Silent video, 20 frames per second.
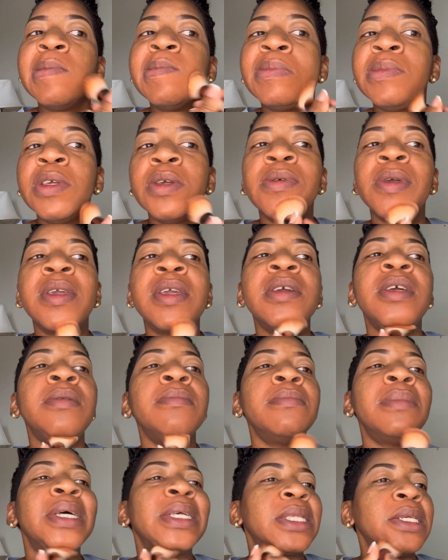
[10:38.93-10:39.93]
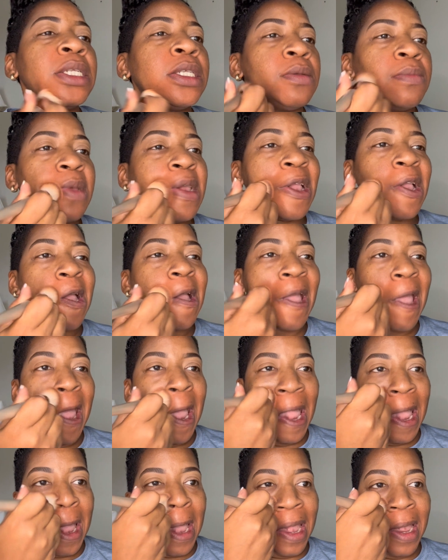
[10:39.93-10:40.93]
you can message me
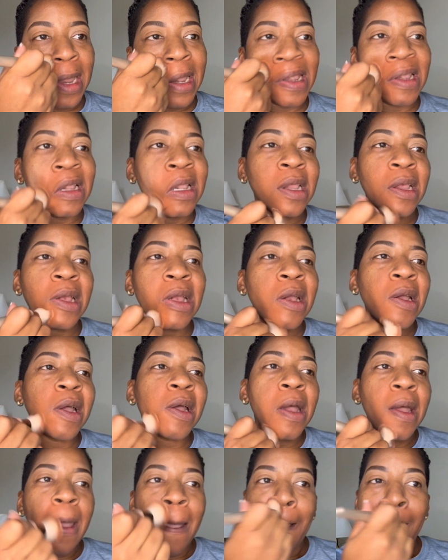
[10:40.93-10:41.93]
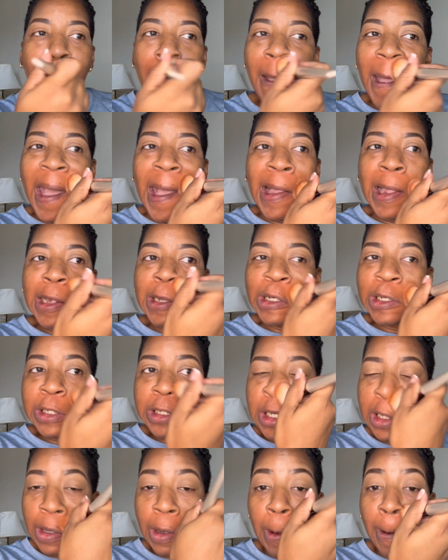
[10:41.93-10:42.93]
and I can
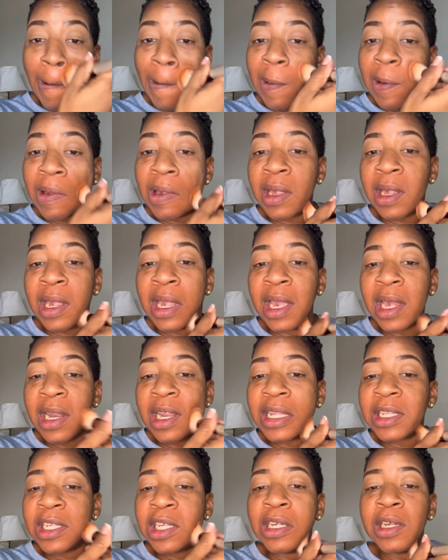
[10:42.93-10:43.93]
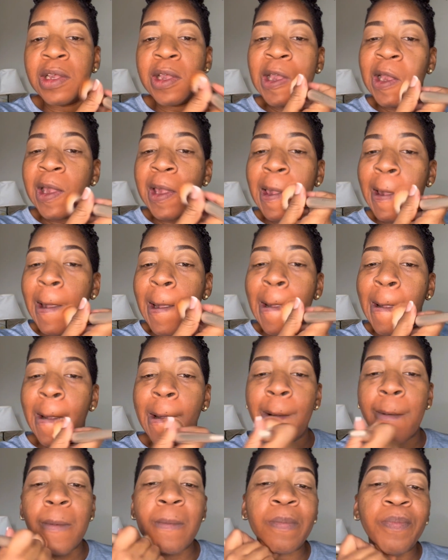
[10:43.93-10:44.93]
still get it to you
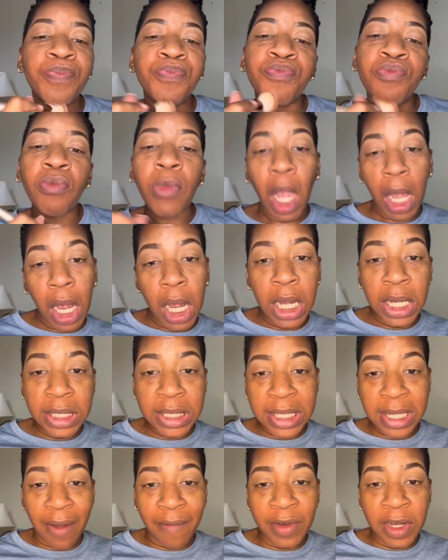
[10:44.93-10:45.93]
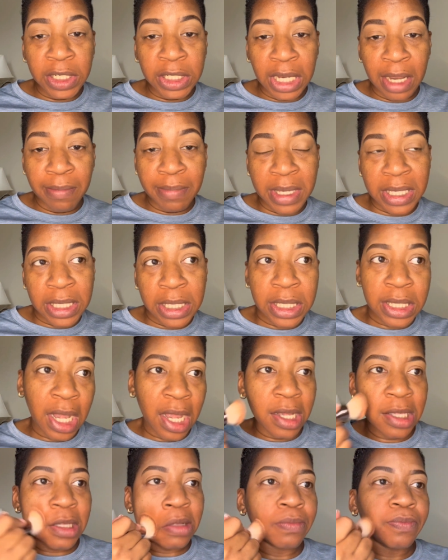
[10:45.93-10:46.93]
in 7 to 10 business
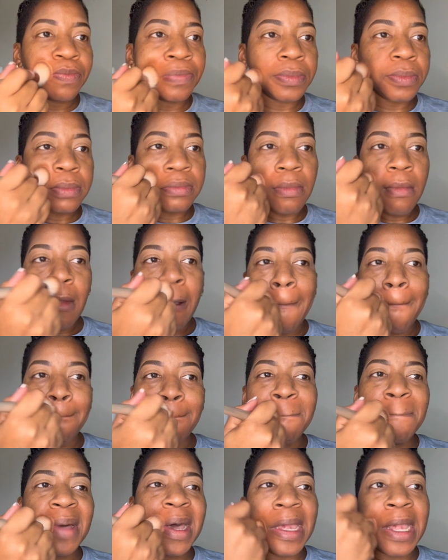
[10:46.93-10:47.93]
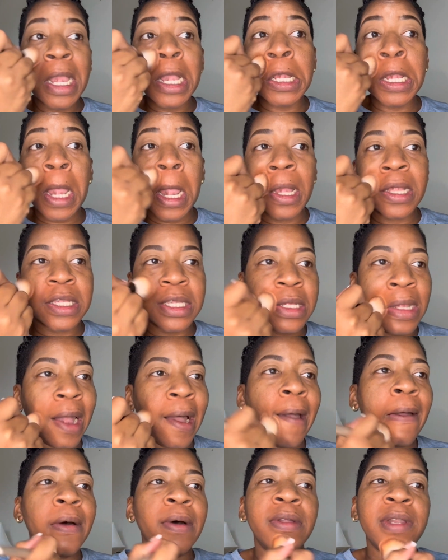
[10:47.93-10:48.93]
days. But it's
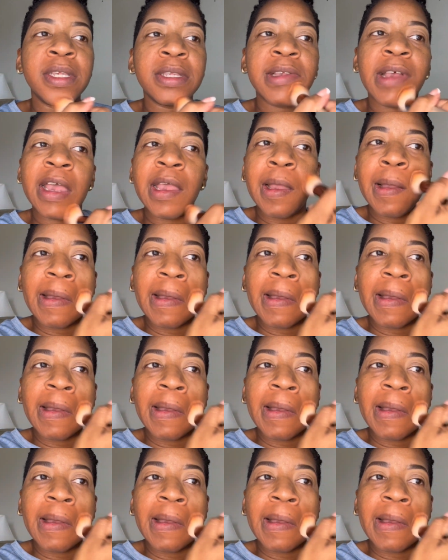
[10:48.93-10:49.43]
not on the site.